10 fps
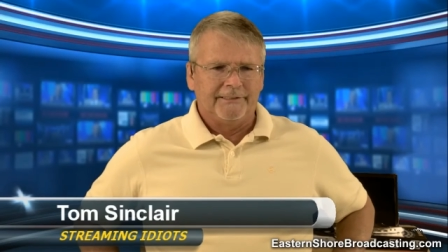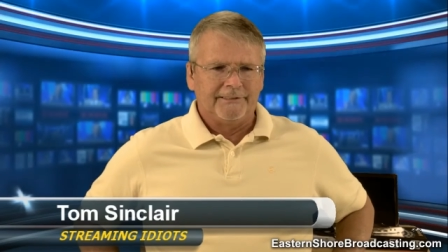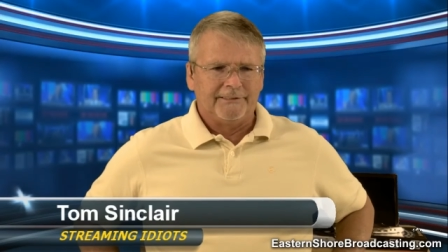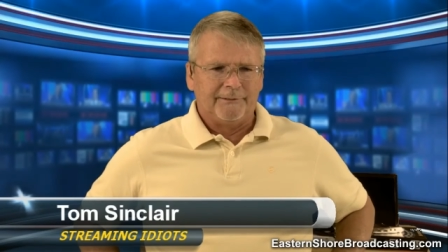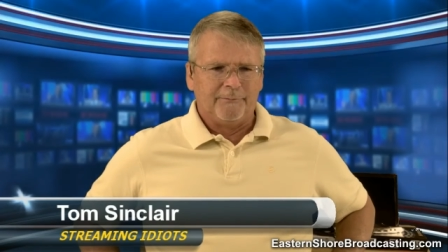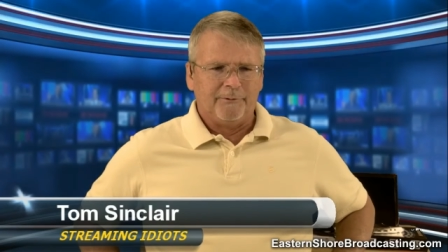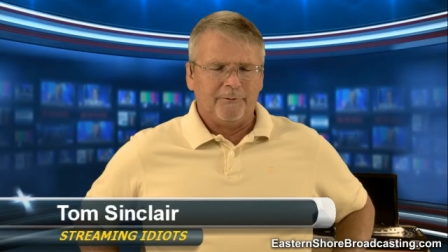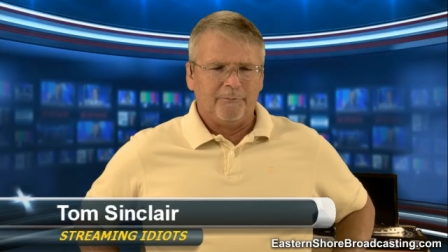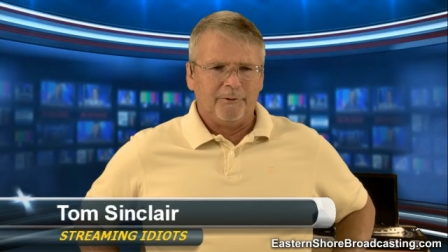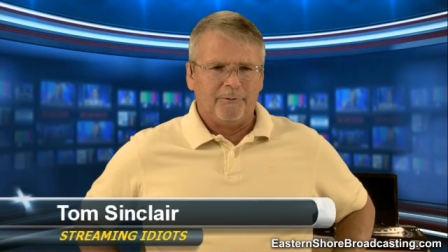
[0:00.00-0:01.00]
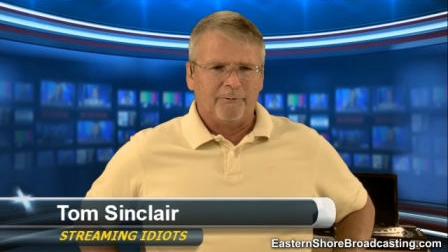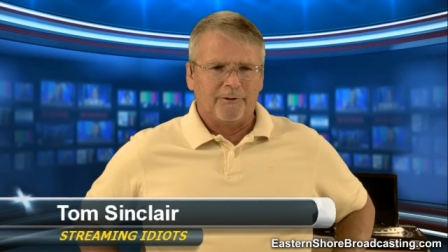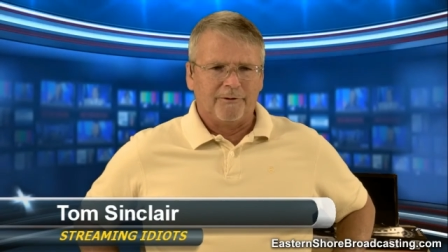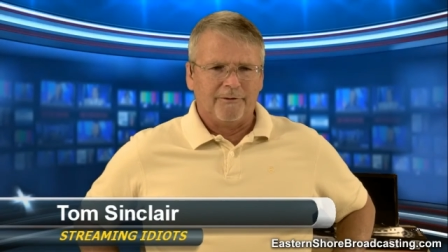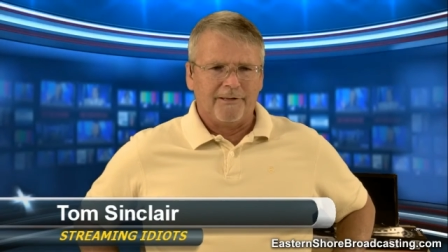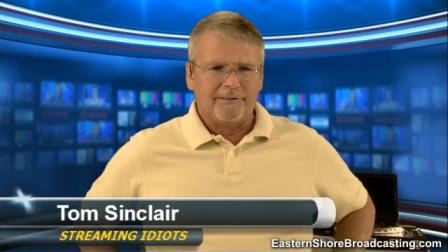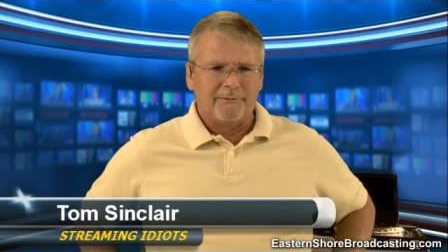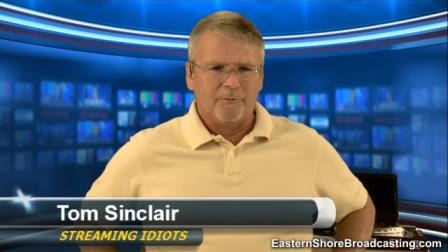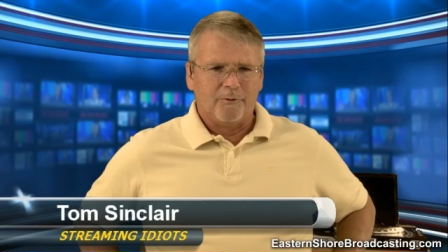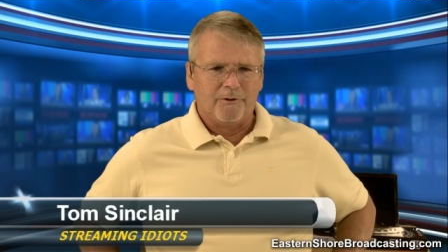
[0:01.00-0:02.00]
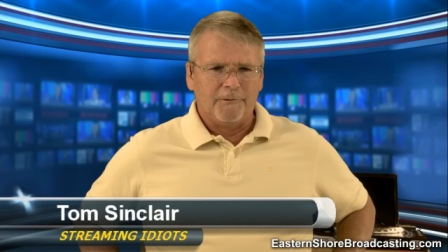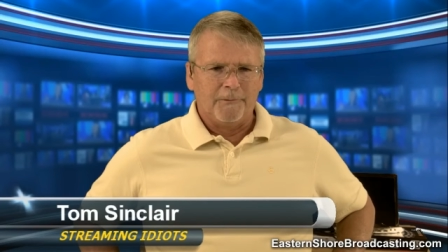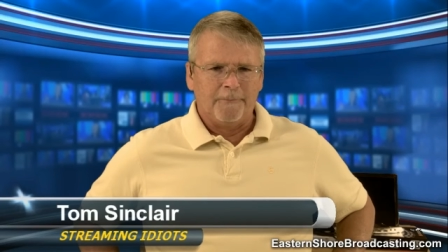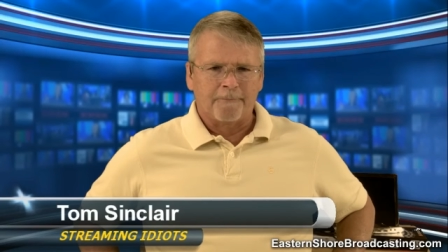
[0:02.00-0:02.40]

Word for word: So we'll work on that some more too.